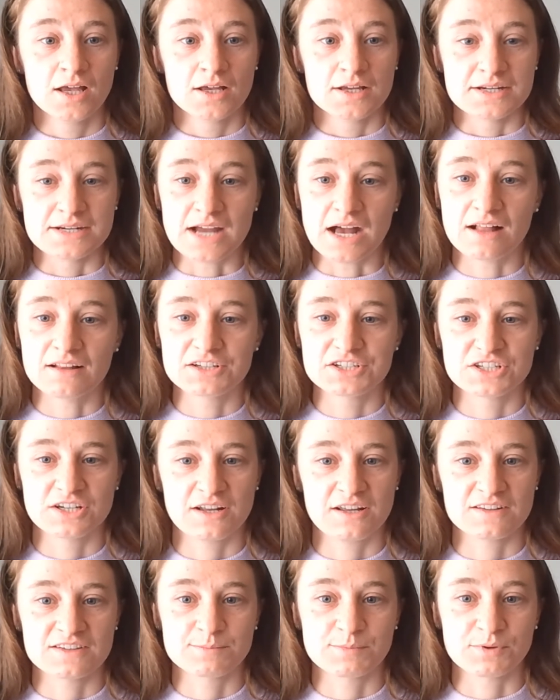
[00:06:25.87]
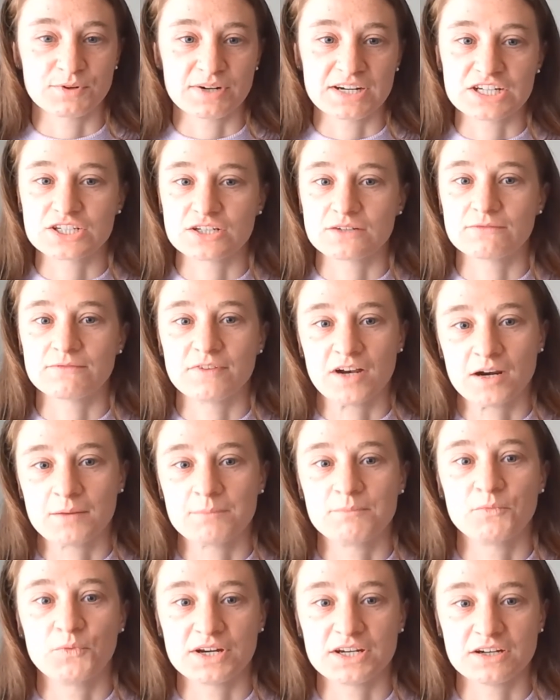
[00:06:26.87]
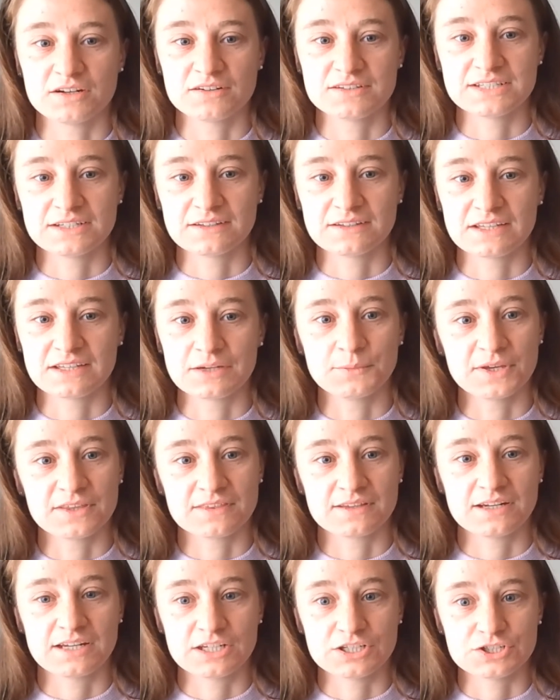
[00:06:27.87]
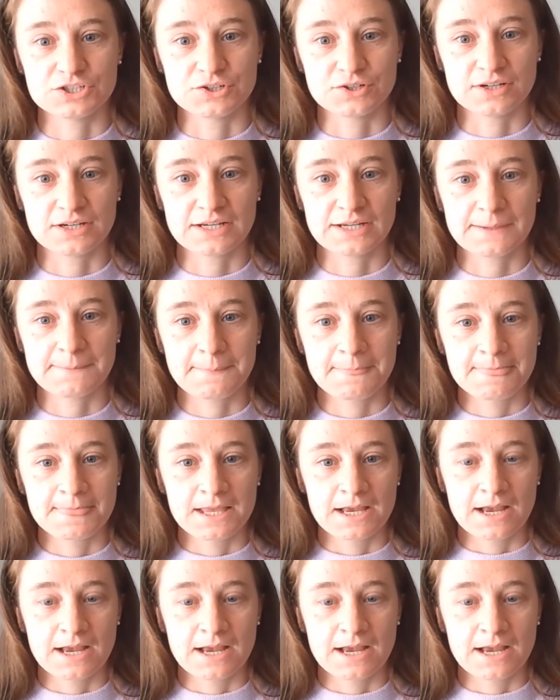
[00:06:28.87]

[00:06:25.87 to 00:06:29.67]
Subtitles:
knowledge and inspiration from when you're dealing with an injury.